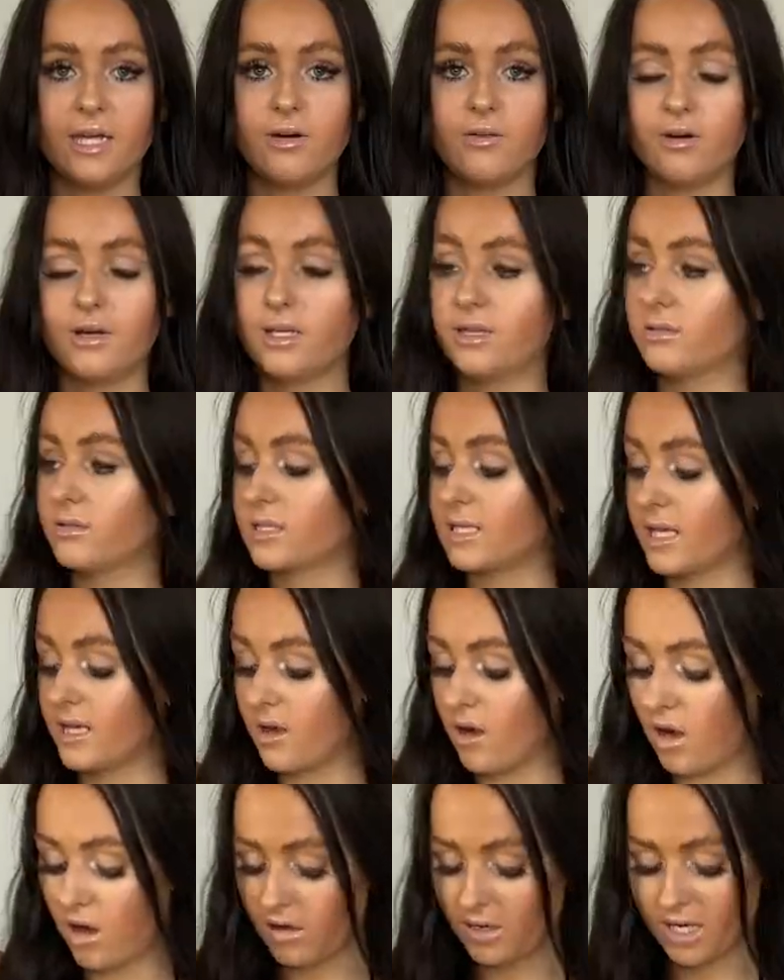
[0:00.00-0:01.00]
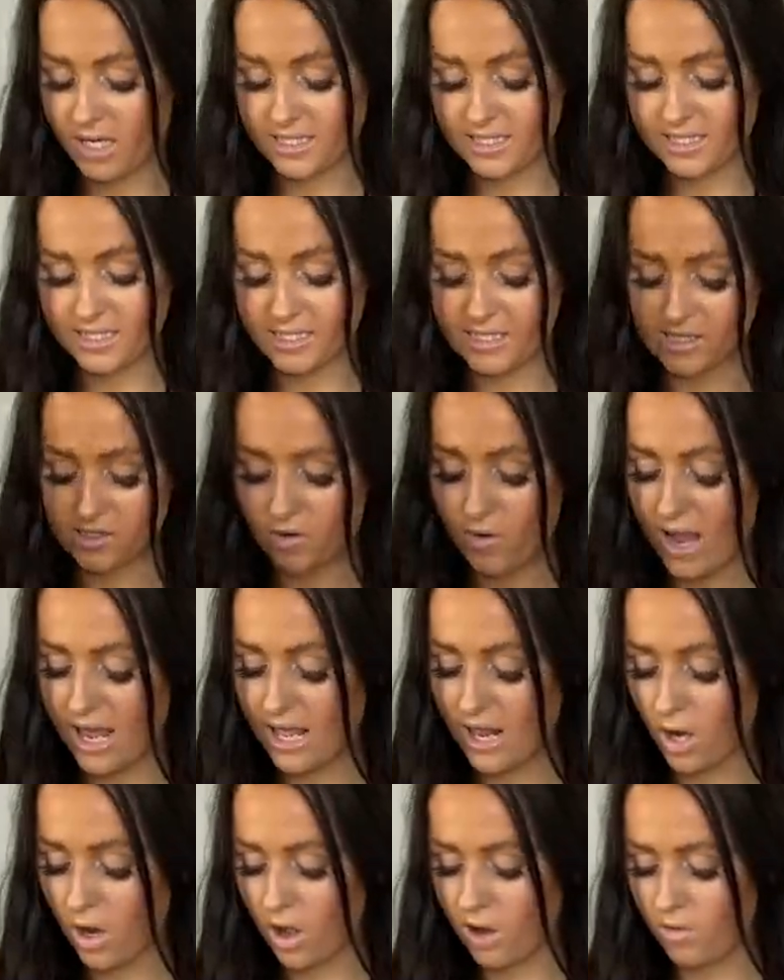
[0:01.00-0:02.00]
know what it looks like on, as this is
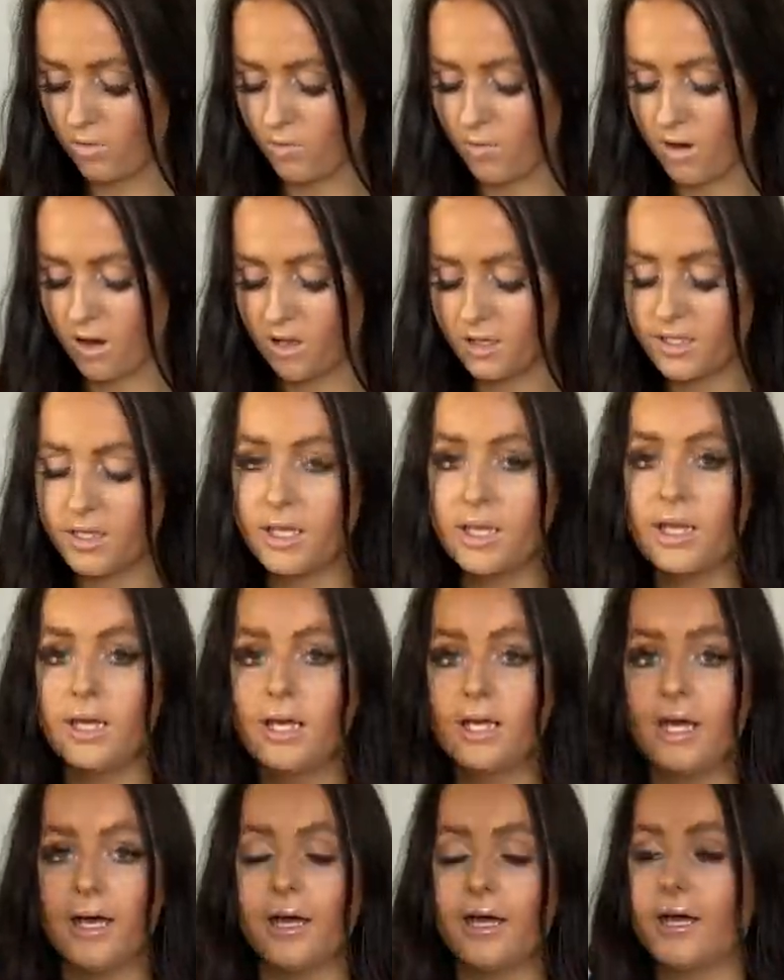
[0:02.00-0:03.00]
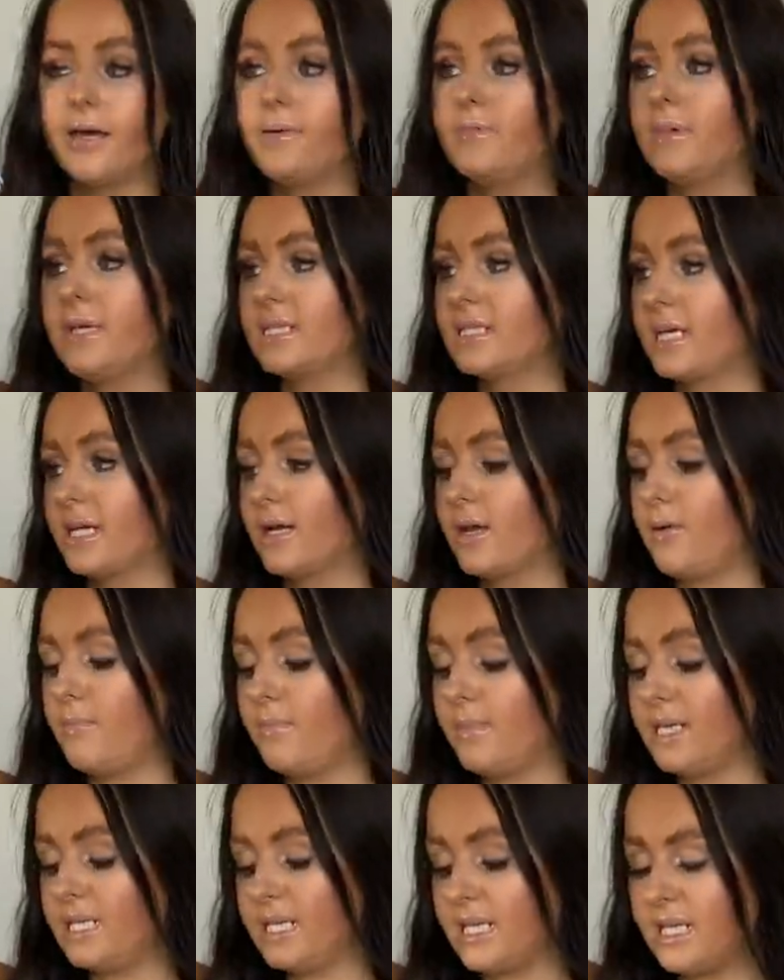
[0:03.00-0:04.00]
quite a long one. It's like a
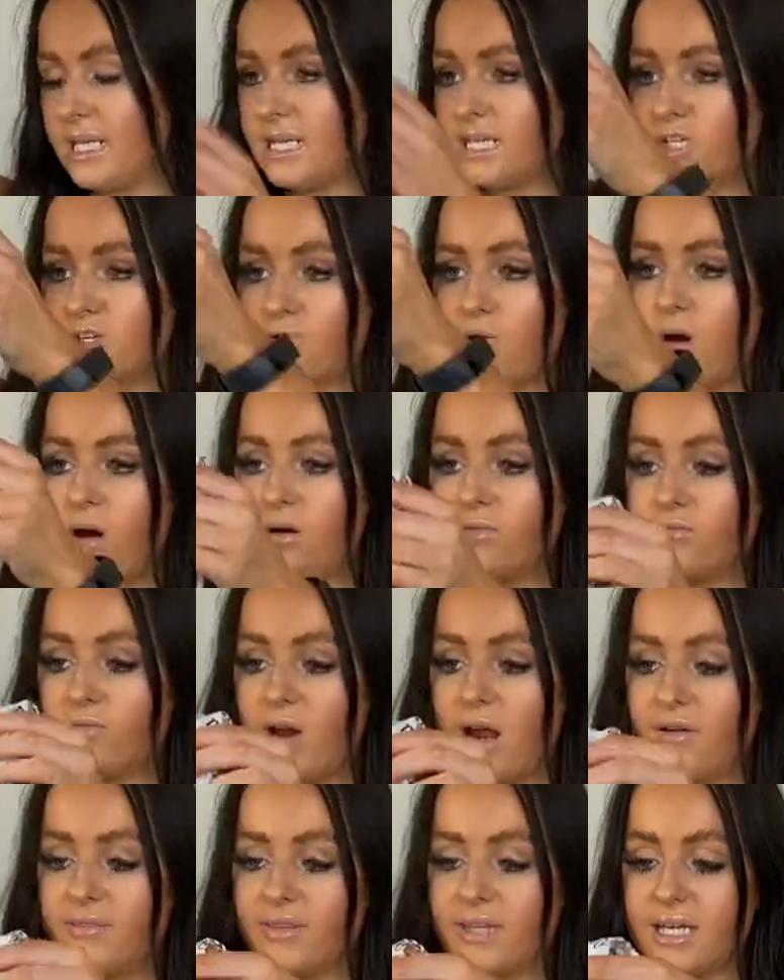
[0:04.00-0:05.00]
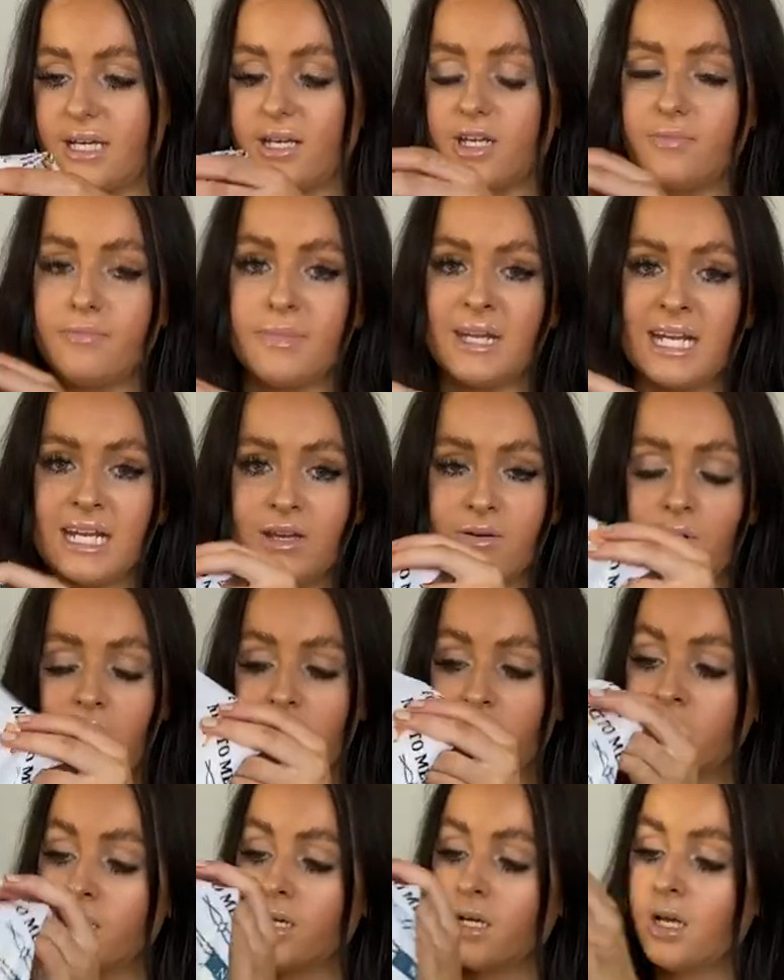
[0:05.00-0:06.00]
midi-ish one rather than a mini
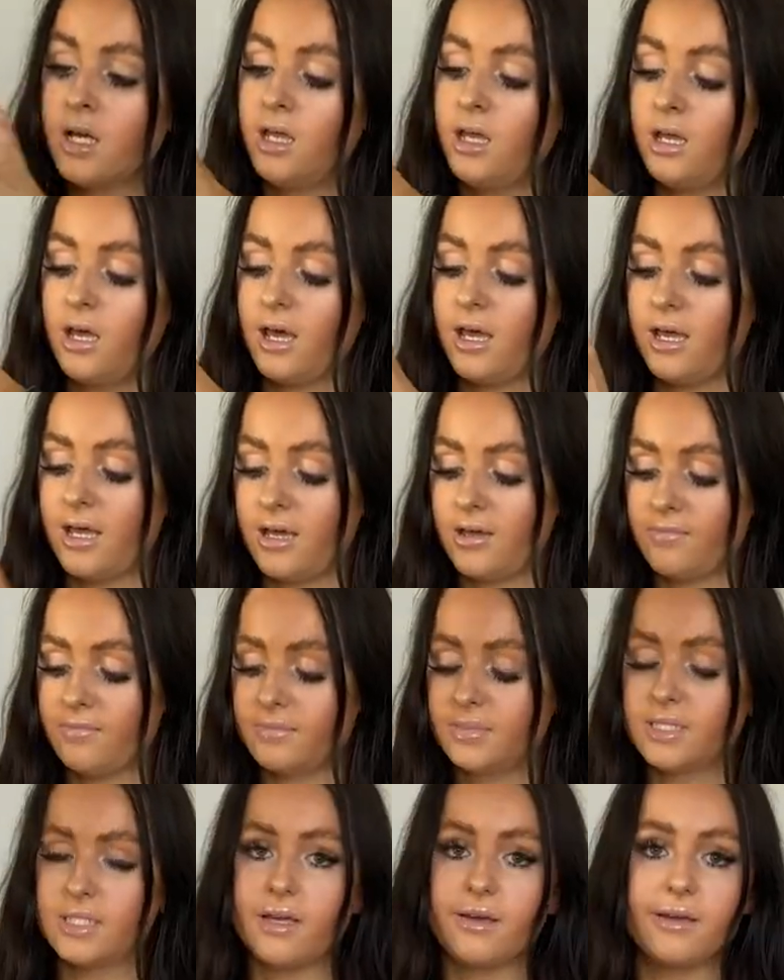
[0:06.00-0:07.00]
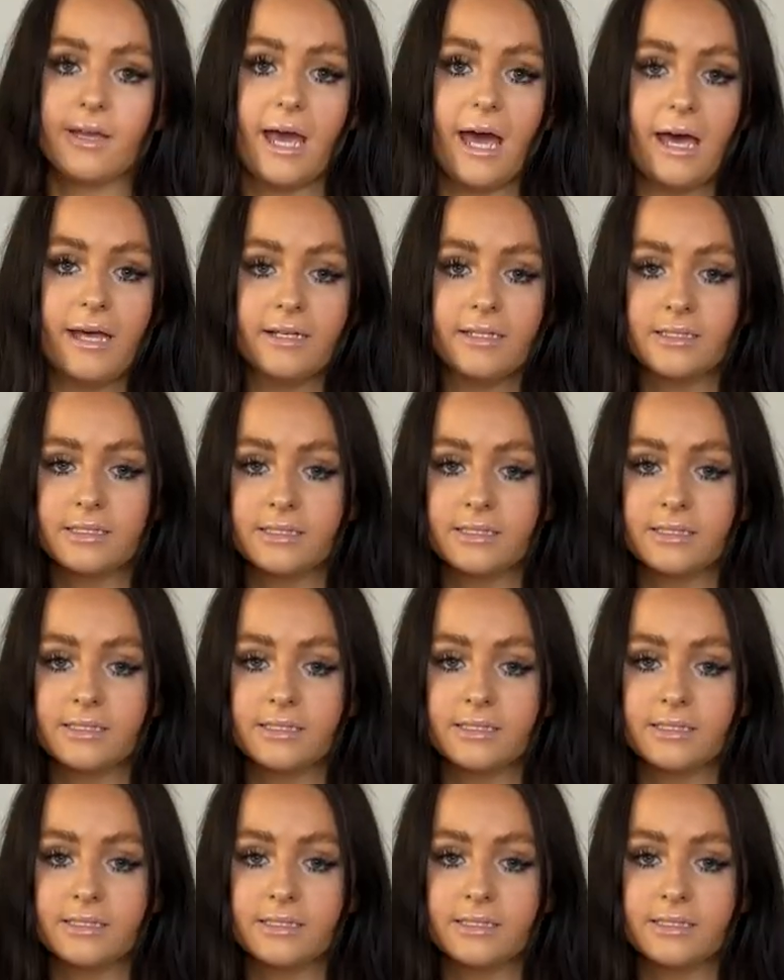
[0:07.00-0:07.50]
one. So yeah.